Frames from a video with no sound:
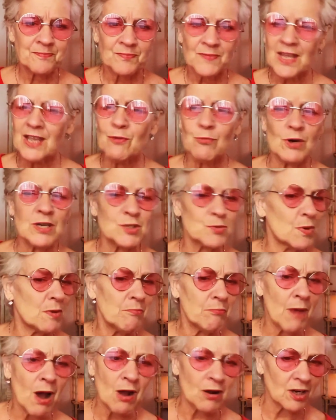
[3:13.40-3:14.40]
He was
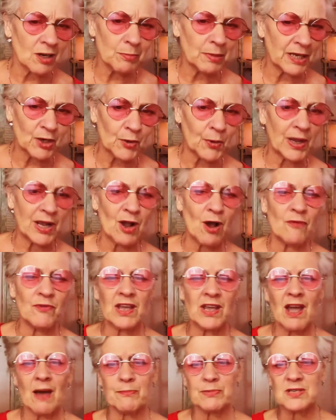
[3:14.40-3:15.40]
remarkably quick on
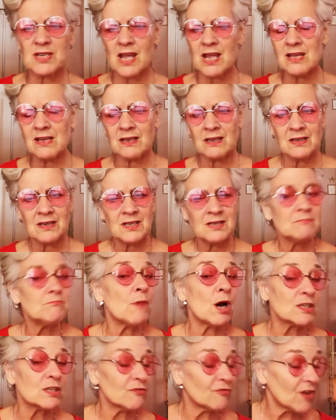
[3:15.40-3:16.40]
the uptake,
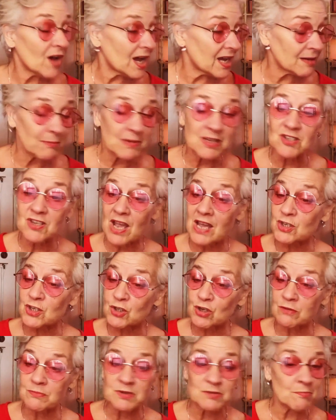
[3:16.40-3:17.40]
modifying Miss
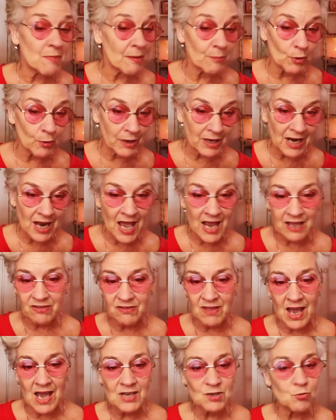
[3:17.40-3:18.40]
Edgecombe's memory like
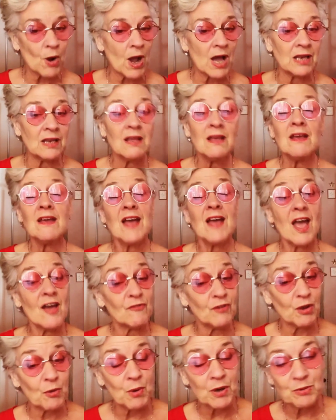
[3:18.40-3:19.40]
that while
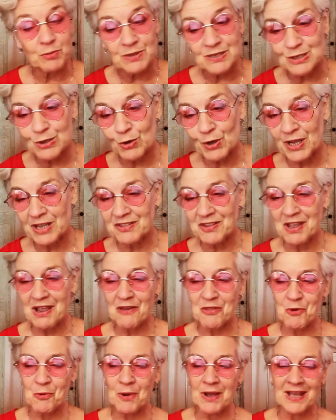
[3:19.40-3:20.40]
everyone was looking the
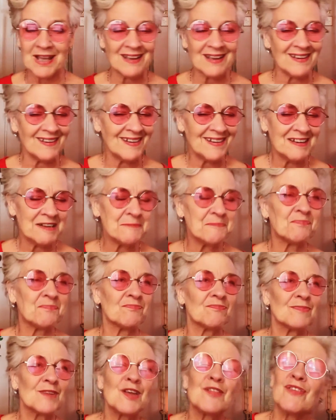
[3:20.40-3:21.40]
other way.
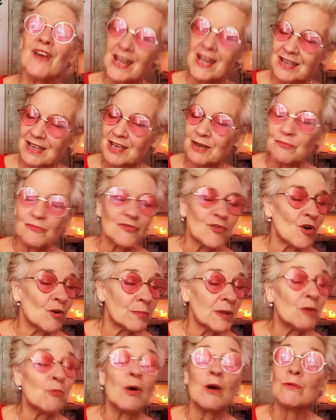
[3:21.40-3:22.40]
"Thank him for
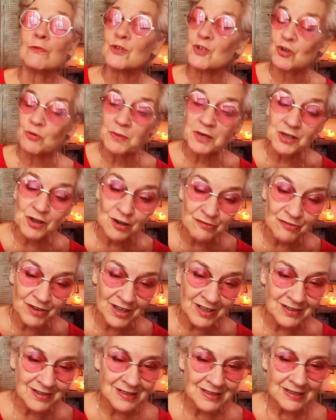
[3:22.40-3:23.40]
me, won't you,
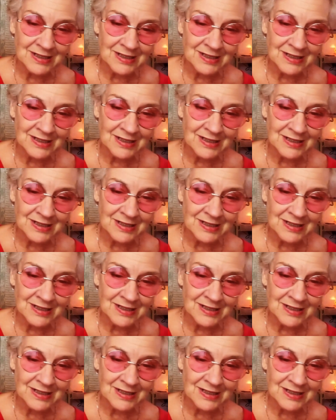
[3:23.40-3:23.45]
Minerva?"